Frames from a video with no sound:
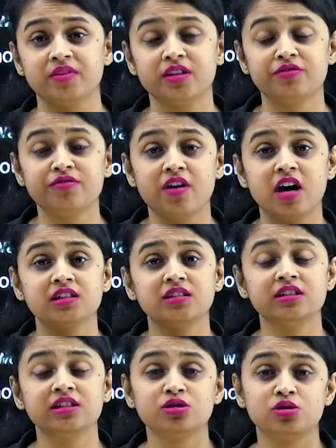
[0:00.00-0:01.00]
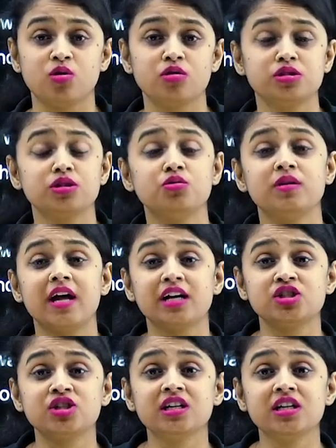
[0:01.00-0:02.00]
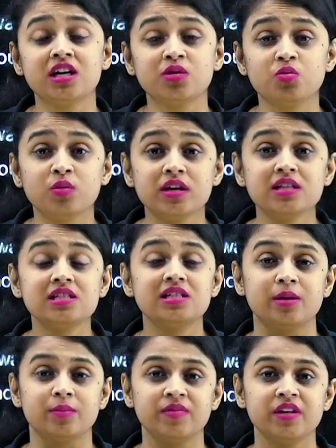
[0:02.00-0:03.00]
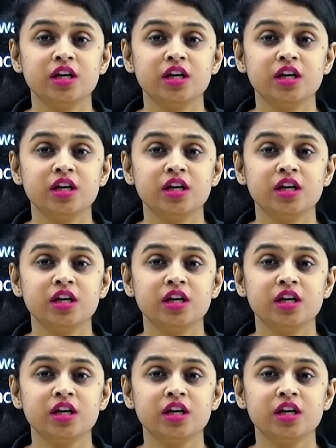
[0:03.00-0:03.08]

the father and the daughter, who had actually convinced him